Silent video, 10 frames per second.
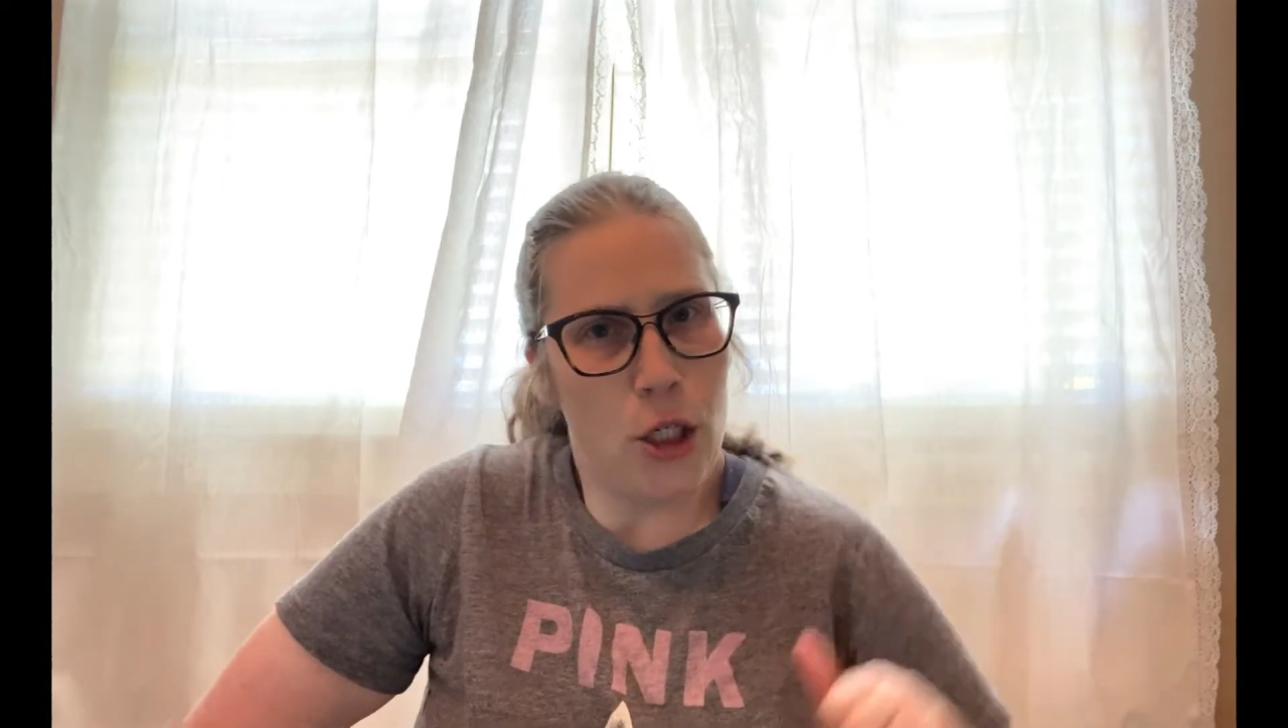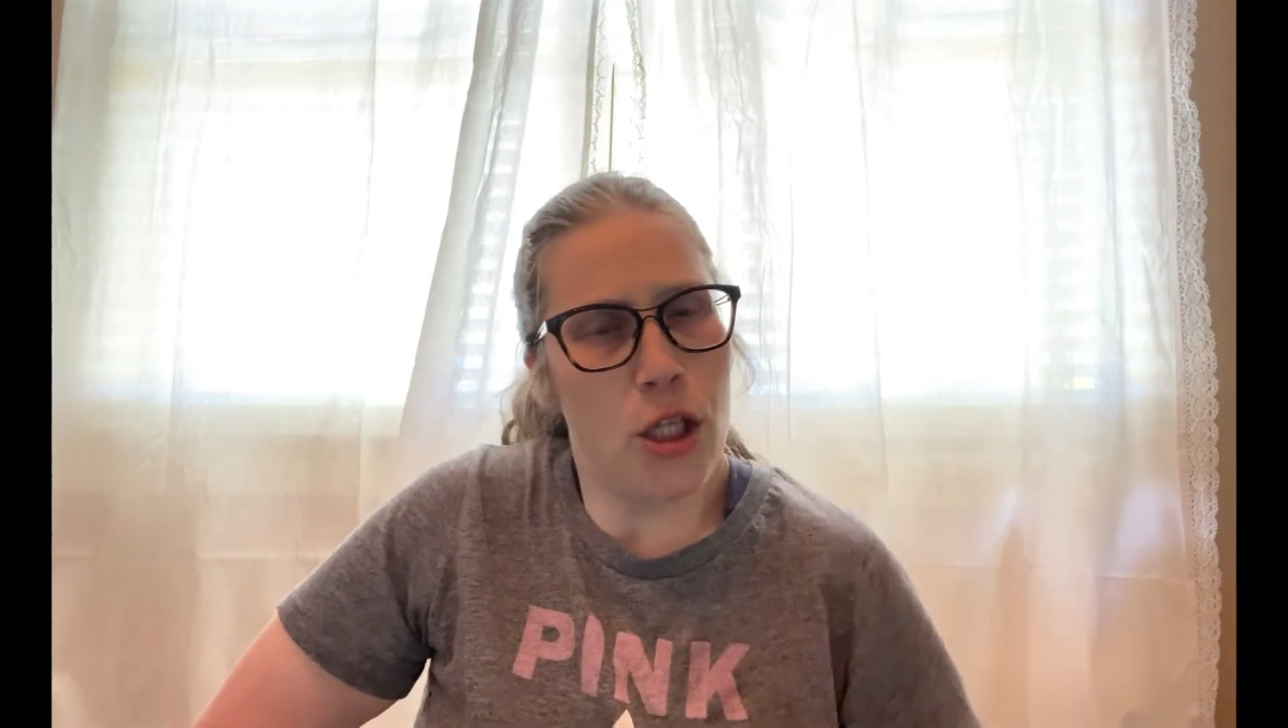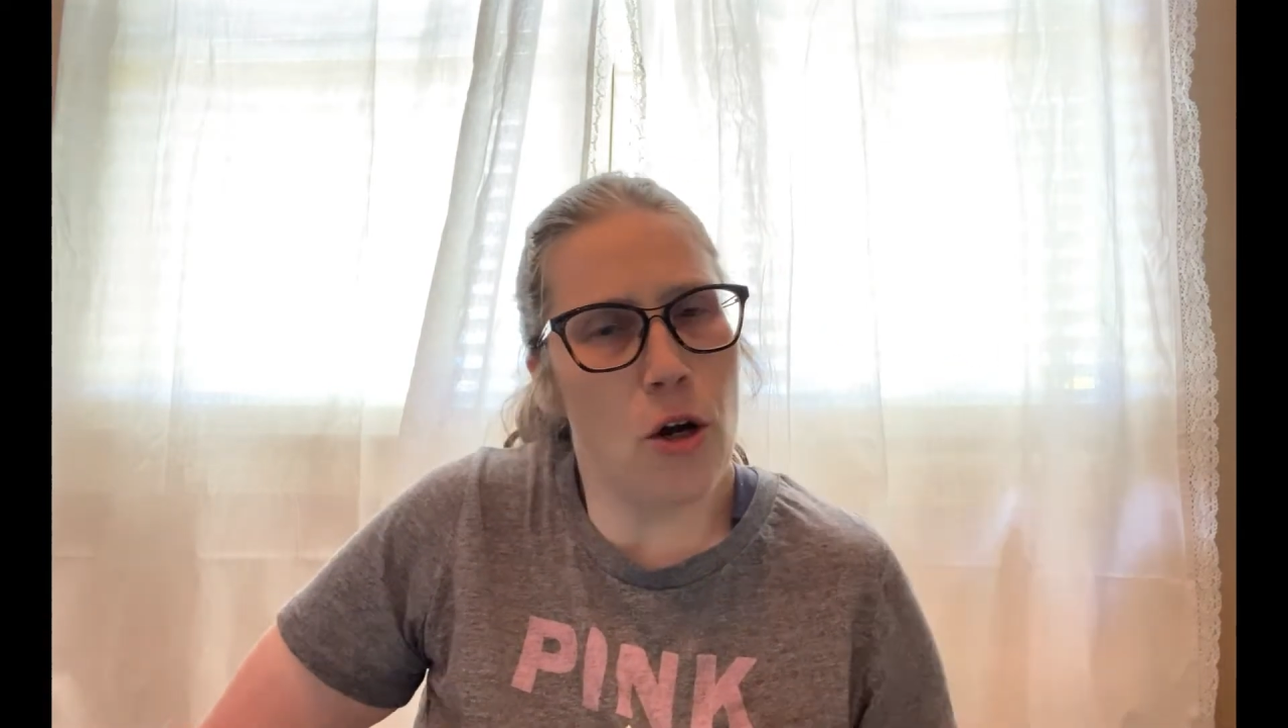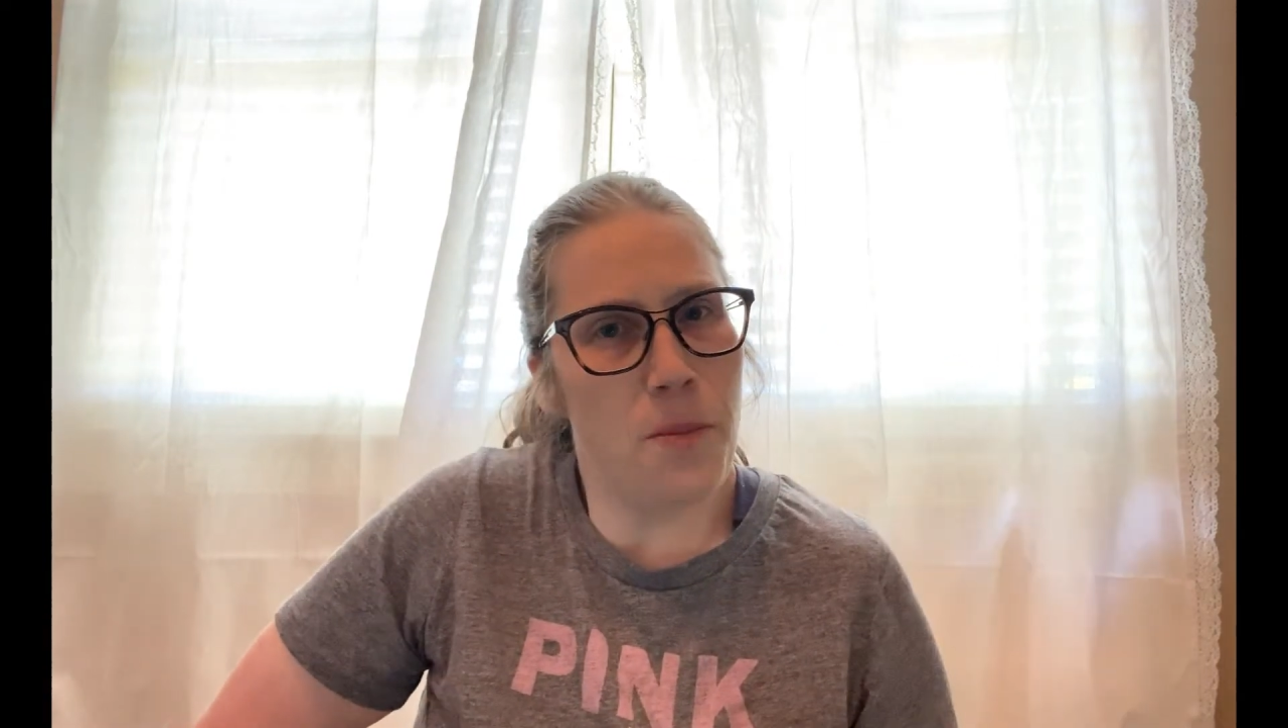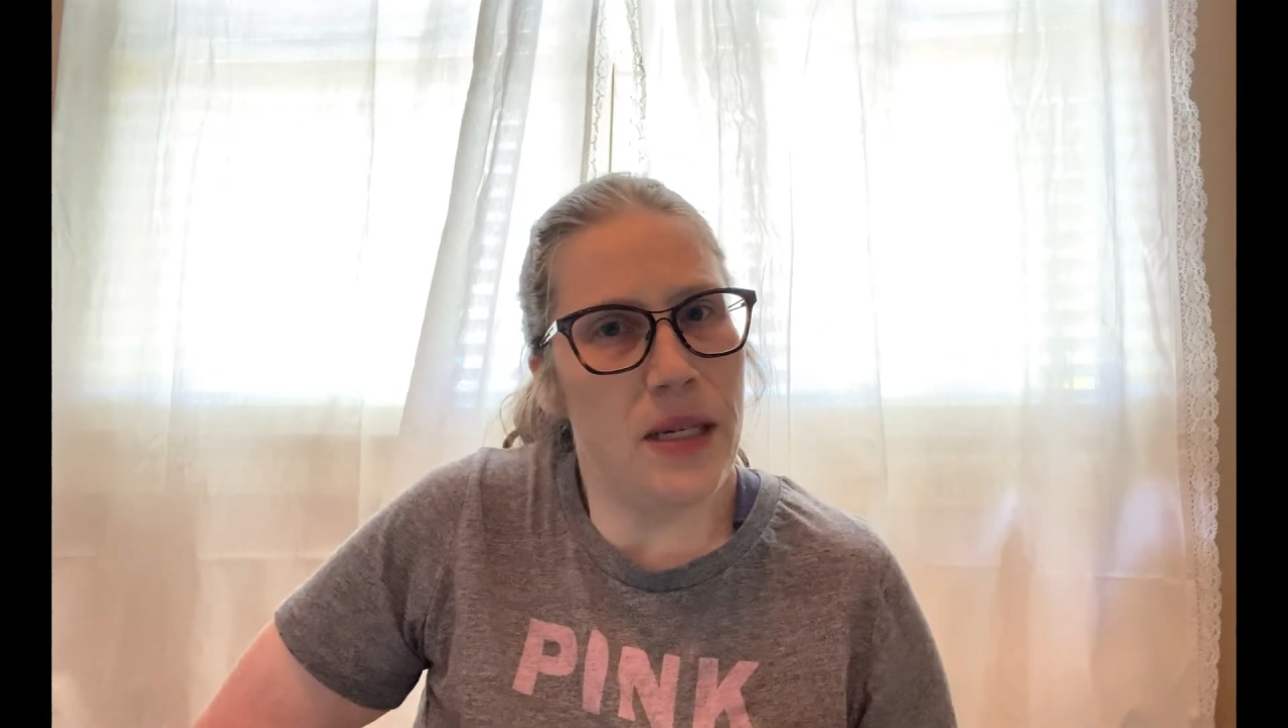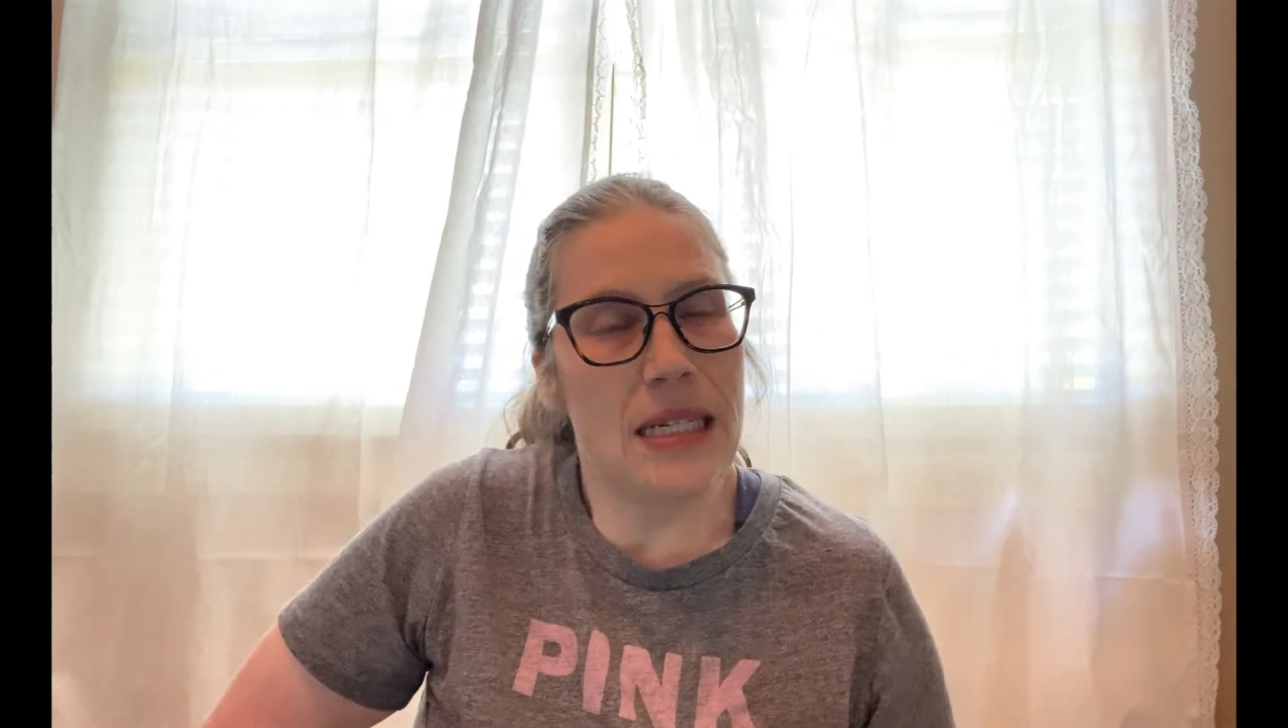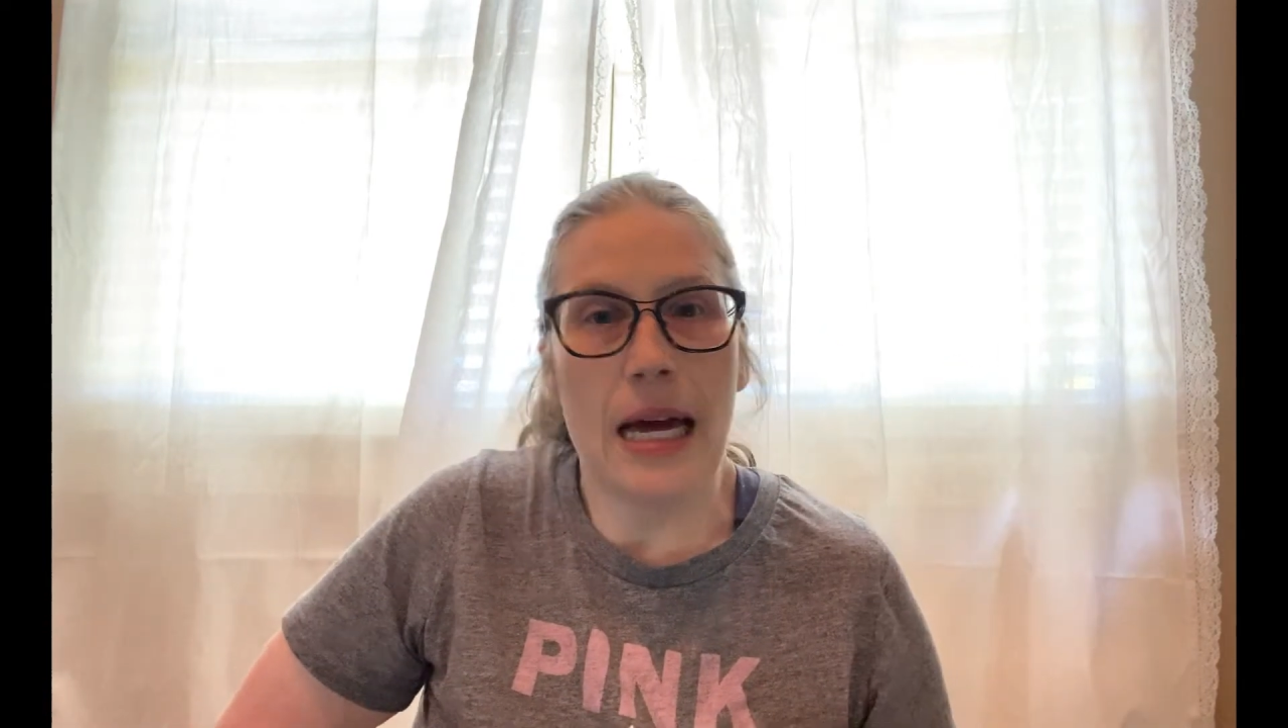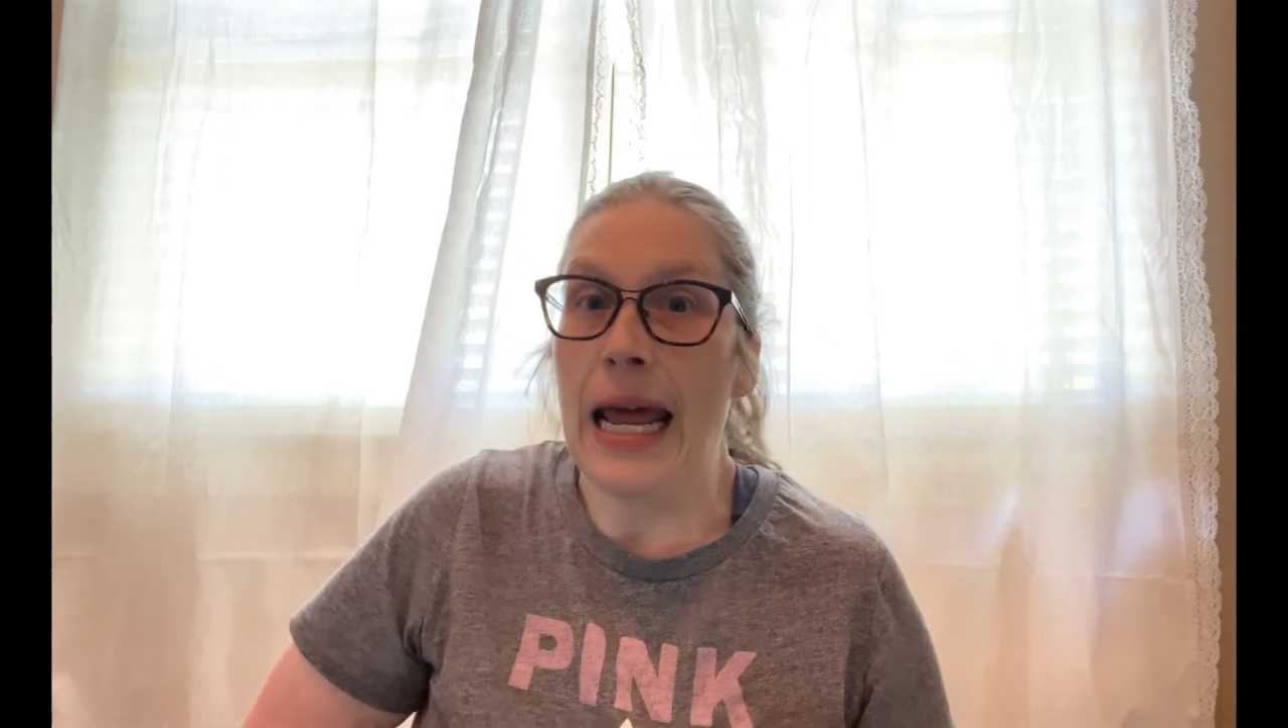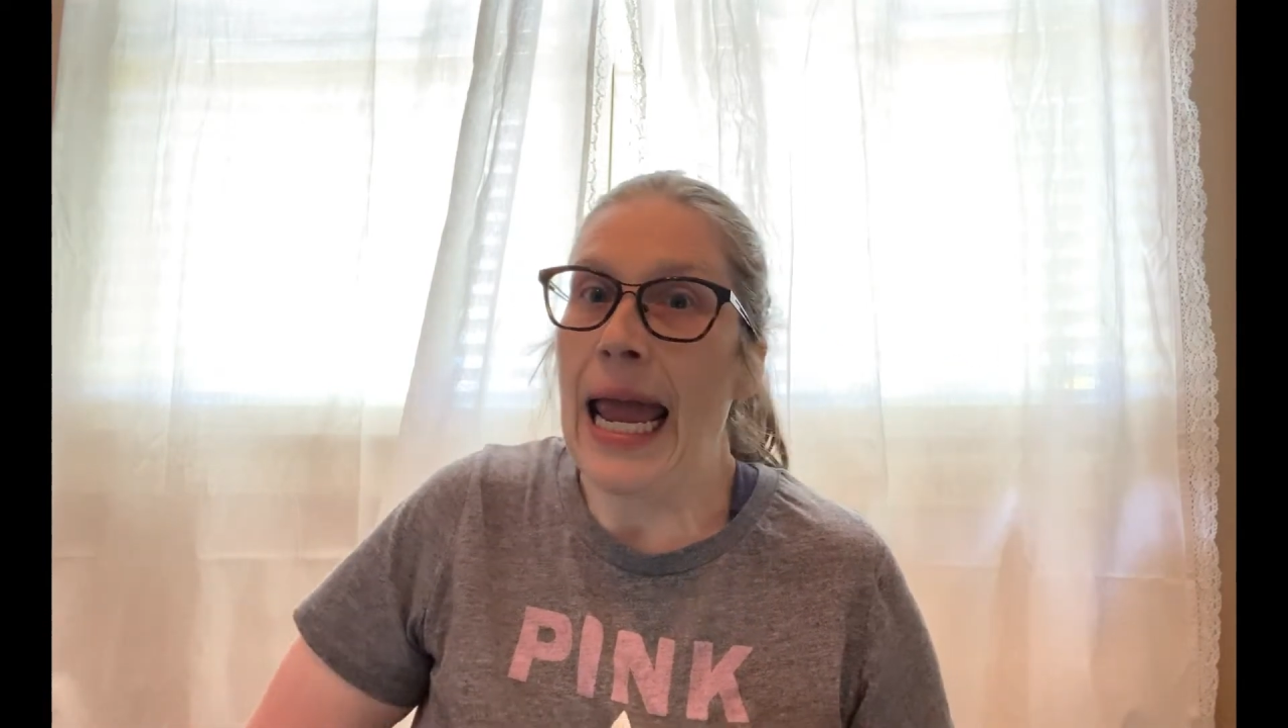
therapist said,